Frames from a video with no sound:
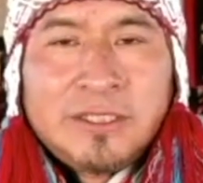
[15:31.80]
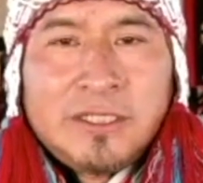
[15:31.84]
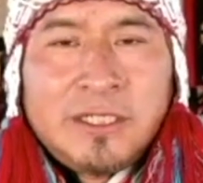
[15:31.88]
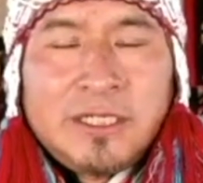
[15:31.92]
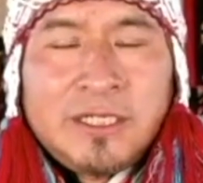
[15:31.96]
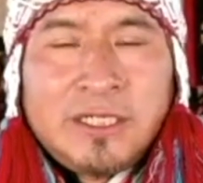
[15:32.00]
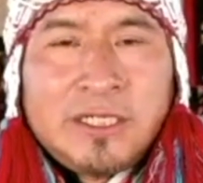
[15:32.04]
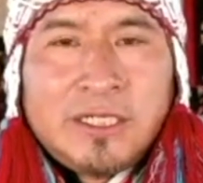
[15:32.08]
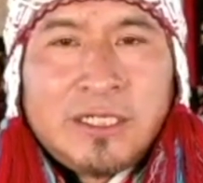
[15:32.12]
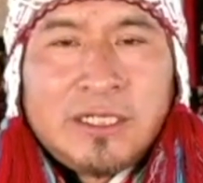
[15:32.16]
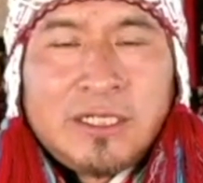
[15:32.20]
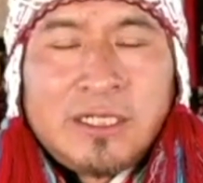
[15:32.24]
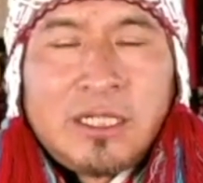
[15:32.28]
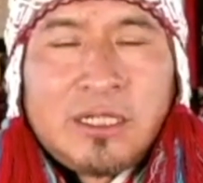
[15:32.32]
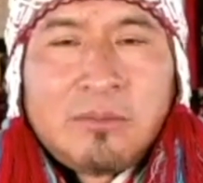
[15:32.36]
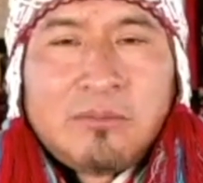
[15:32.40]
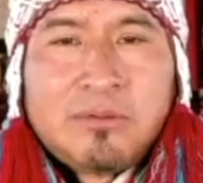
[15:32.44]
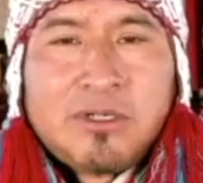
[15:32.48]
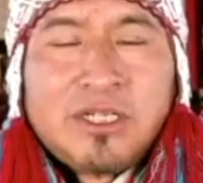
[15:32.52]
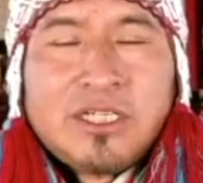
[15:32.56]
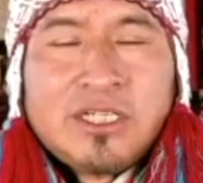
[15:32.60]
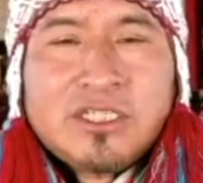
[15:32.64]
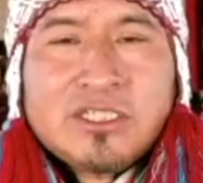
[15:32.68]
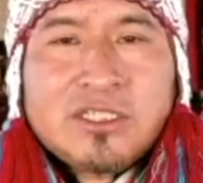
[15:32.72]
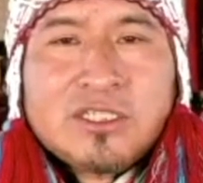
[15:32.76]
that
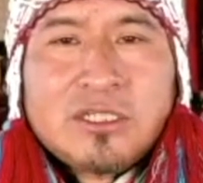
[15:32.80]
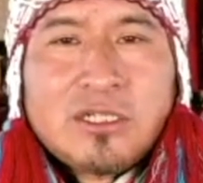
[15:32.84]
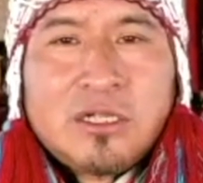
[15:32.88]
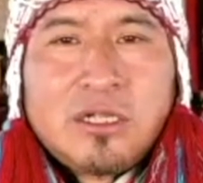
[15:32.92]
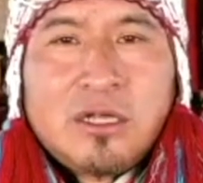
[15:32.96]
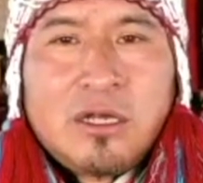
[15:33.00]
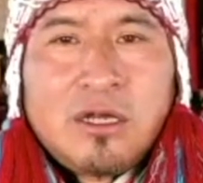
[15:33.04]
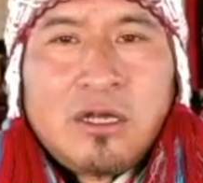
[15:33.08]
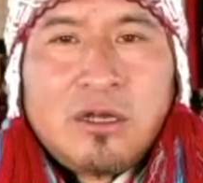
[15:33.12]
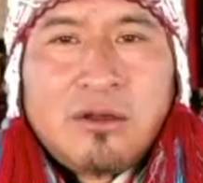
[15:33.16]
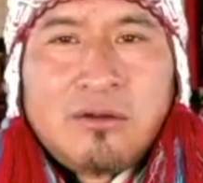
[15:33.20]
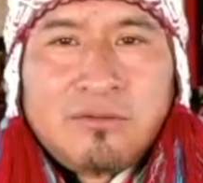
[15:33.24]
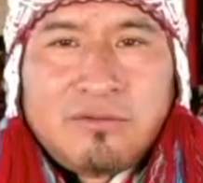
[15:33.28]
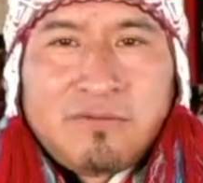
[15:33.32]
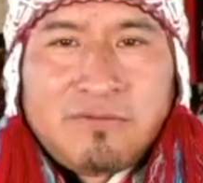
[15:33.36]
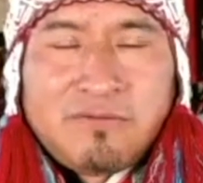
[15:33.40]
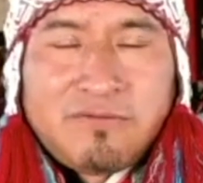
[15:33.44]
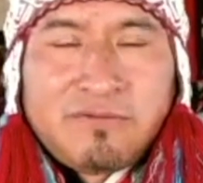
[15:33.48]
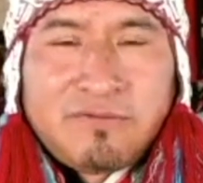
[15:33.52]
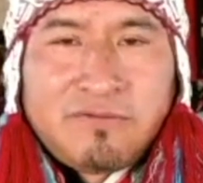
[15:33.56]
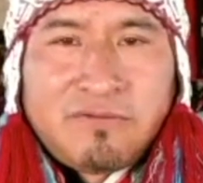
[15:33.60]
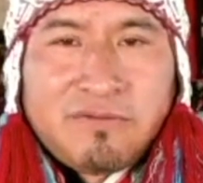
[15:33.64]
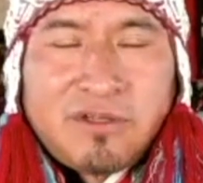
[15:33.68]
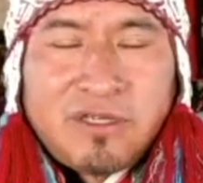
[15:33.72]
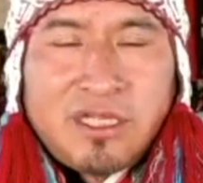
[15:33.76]
brings love,
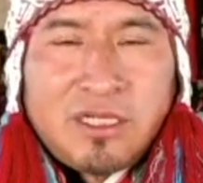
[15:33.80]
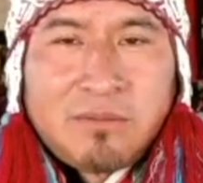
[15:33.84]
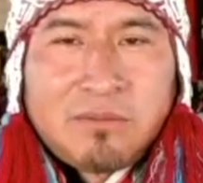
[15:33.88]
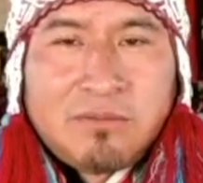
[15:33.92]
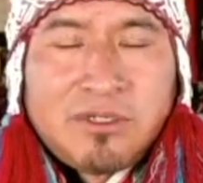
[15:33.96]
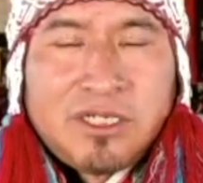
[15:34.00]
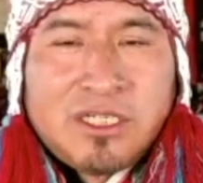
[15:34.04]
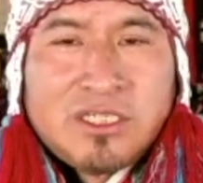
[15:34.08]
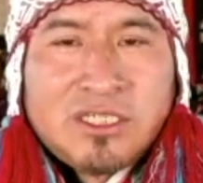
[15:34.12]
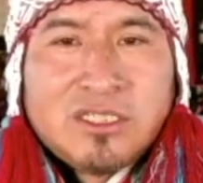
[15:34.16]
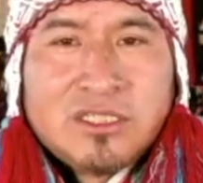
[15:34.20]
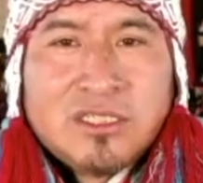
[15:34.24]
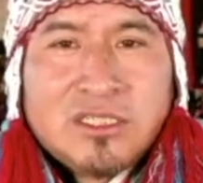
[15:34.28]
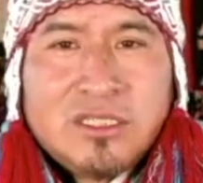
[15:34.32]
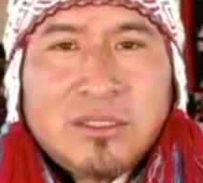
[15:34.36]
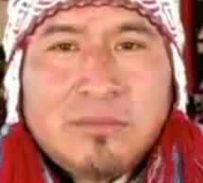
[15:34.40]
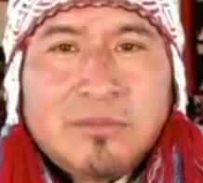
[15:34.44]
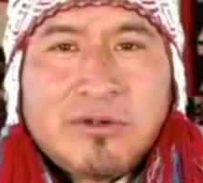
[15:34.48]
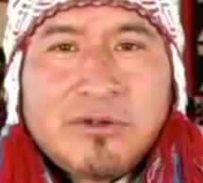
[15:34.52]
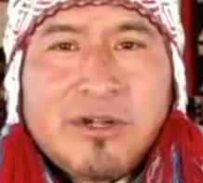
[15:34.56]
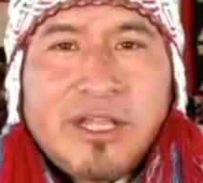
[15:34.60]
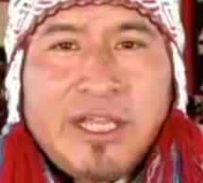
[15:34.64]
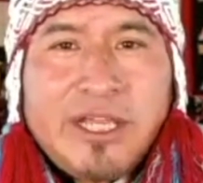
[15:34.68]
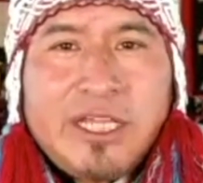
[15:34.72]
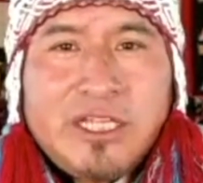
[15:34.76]
that brings
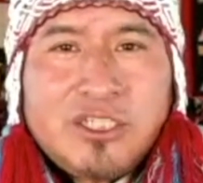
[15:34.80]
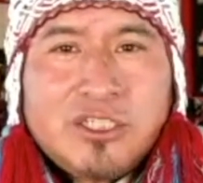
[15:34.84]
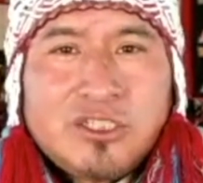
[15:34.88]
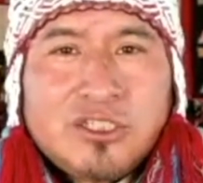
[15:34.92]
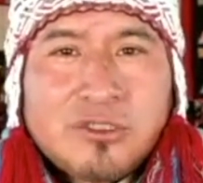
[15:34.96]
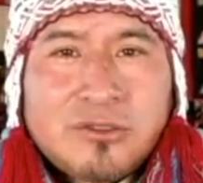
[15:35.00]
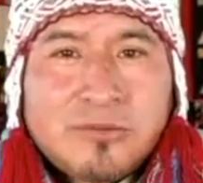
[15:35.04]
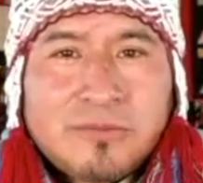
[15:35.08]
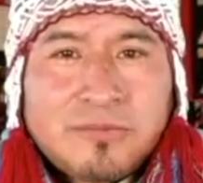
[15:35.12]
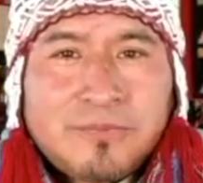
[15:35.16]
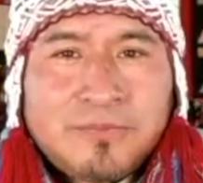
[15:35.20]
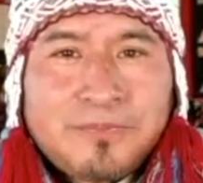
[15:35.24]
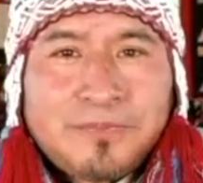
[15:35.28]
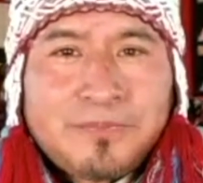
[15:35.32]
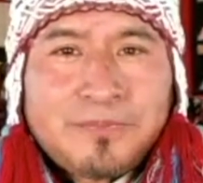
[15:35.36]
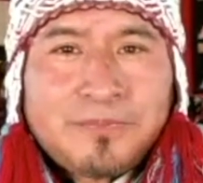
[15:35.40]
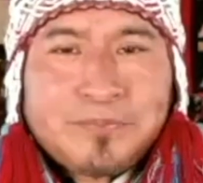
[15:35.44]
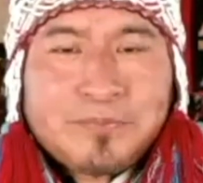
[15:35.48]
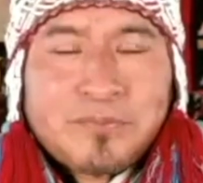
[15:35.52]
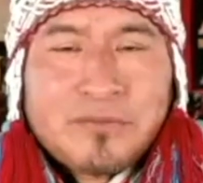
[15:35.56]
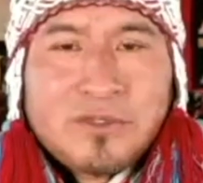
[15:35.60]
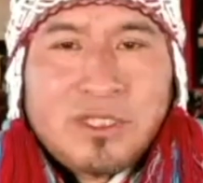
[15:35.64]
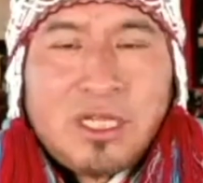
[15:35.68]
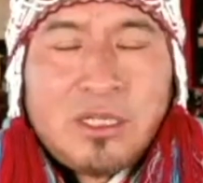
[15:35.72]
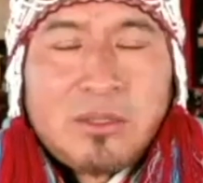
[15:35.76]
liberation,
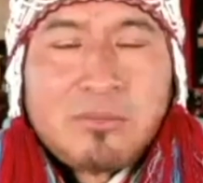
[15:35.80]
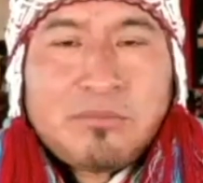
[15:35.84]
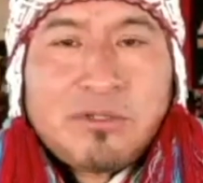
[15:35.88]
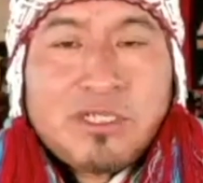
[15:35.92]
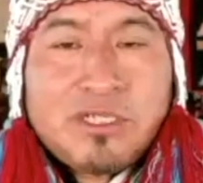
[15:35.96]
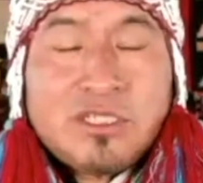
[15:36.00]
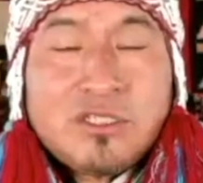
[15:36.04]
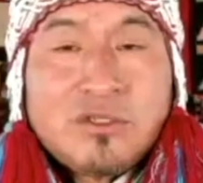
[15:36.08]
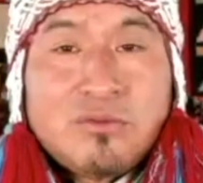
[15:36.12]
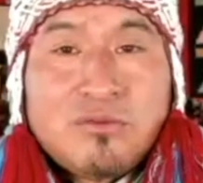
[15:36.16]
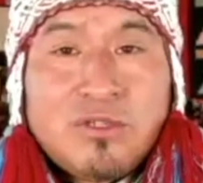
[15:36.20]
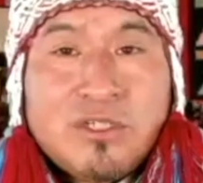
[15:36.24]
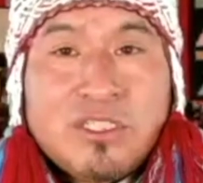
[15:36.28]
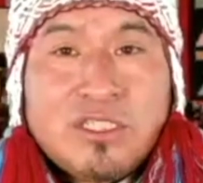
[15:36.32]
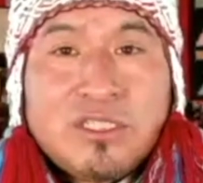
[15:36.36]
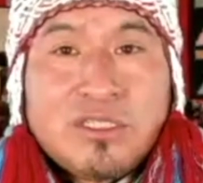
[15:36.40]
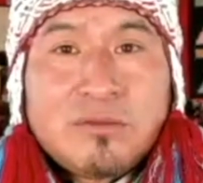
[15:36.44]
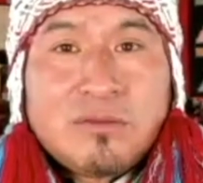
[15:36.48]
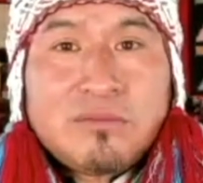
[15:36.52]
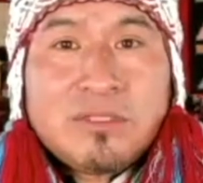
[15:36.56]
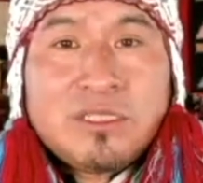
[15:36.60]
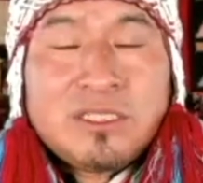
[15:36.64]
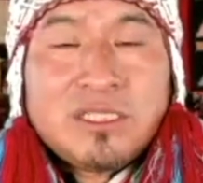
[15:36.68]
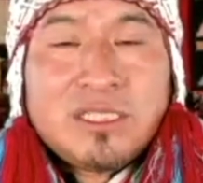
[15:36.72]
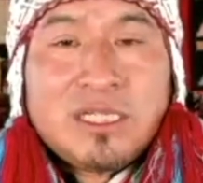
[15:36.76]
that brings wisdom and
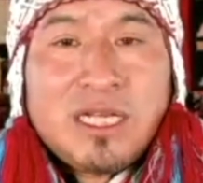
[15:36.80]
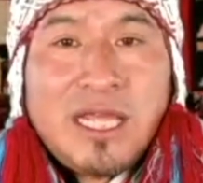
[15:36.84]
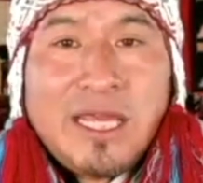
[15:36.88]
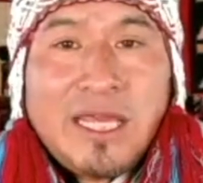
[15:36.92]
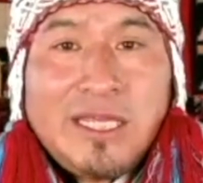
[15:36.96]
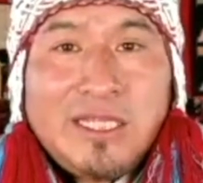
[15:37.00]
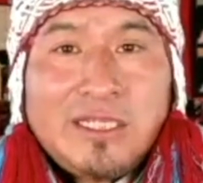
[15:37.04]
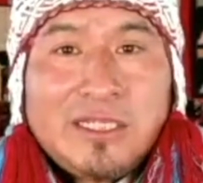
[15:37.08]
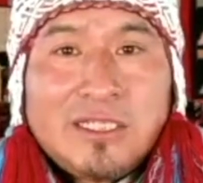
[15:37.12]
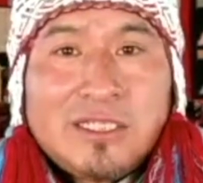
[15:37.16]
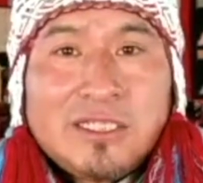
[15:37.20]
light